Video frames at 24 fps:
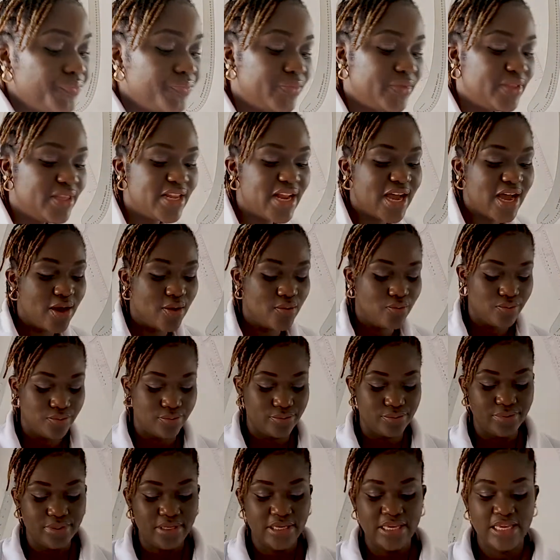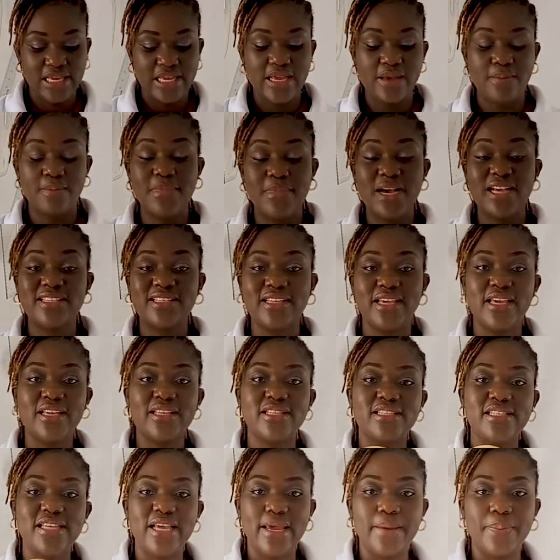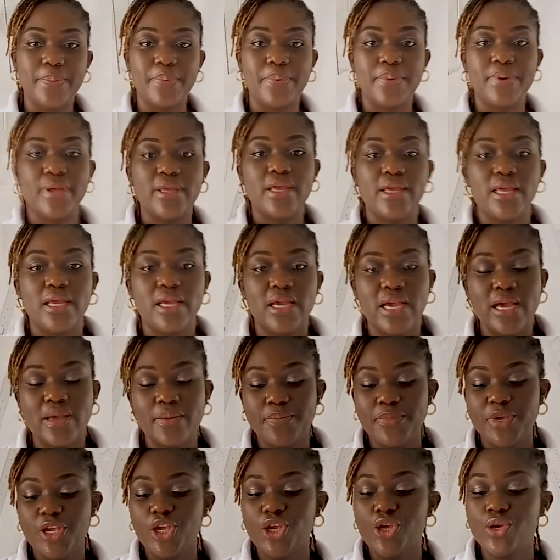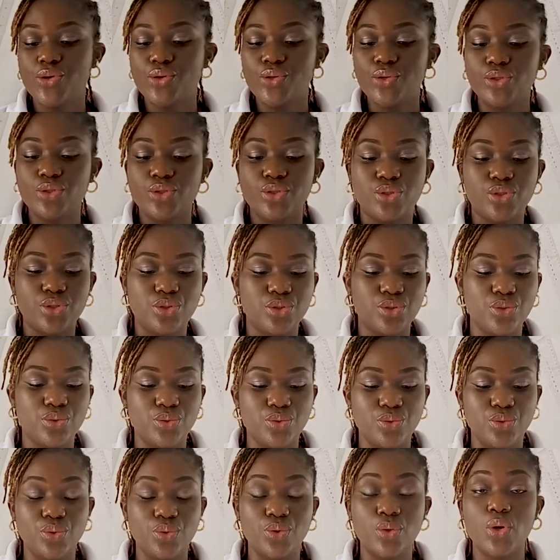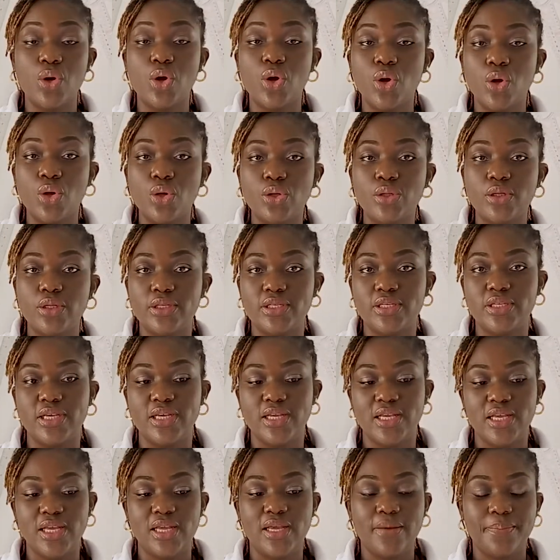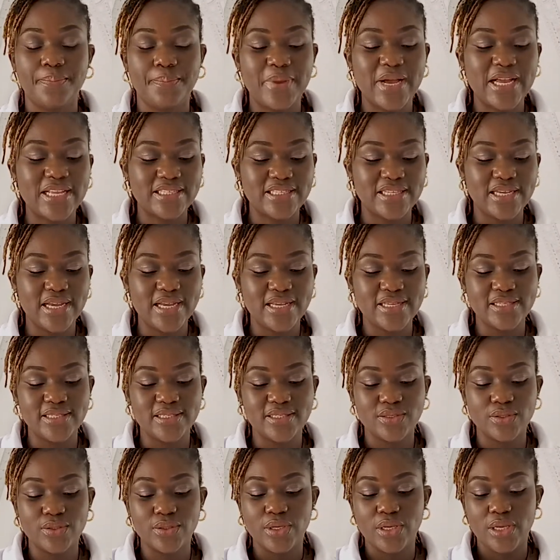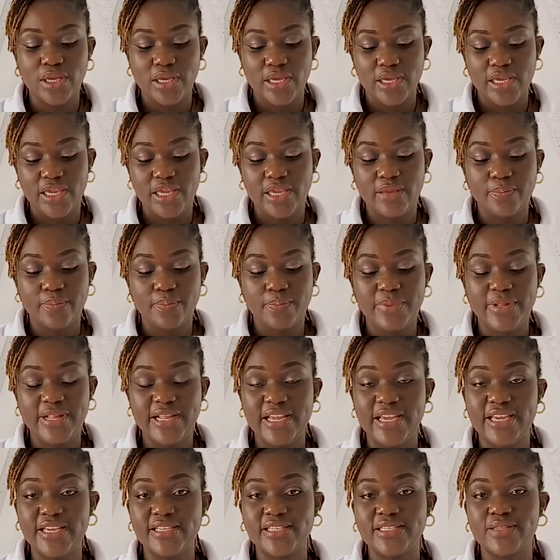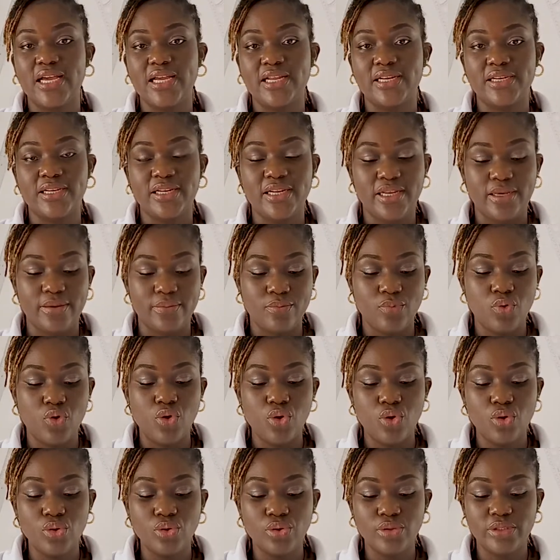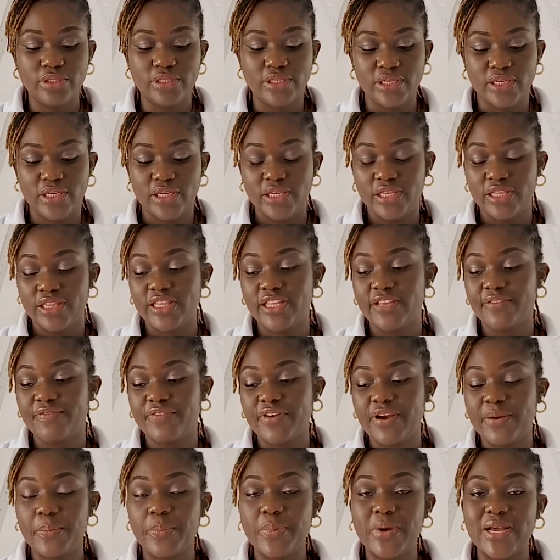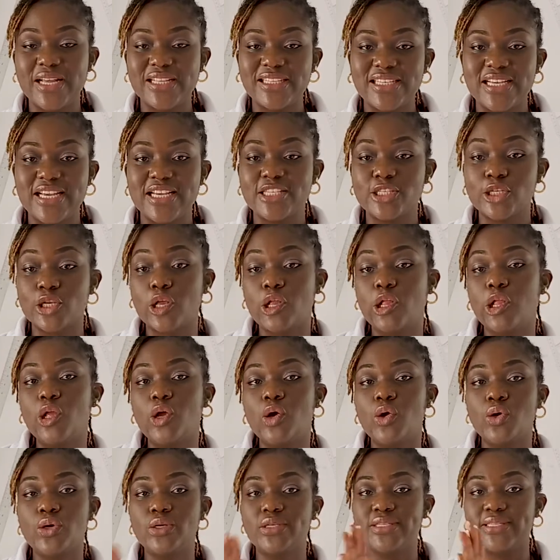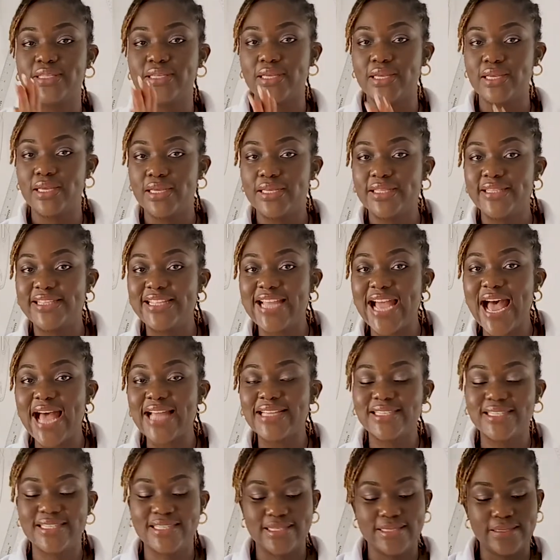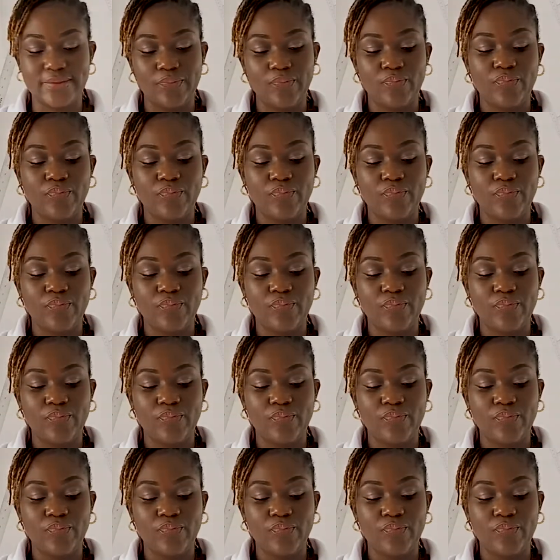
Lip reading: Now, masking tape can be used to hold patterns in place and hold different patterns, close darts.